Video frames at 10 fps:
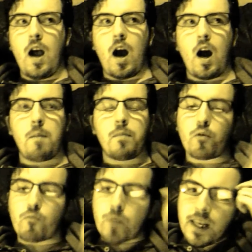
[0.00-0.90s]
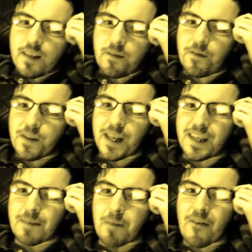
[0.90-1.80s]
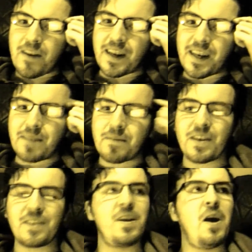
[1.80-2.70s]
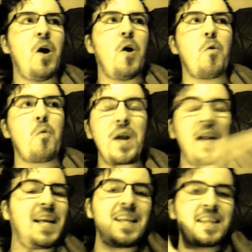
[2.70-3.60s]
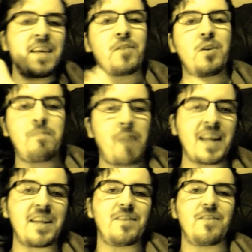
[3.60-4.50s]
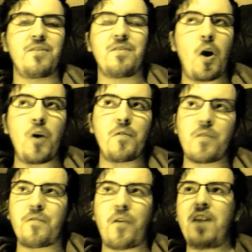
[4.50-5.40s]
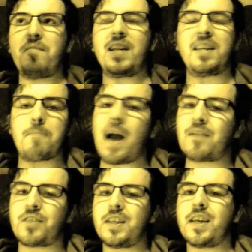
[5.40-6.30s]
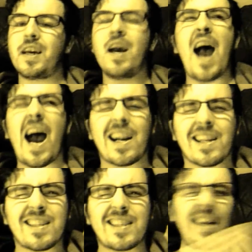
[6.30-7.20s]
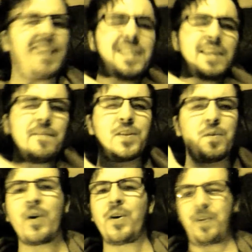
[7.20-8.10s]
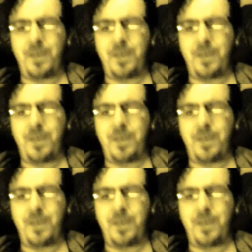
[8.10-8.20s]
The reason for this apparently is because we need to give those bankers on over £5 million a year an incentive to work.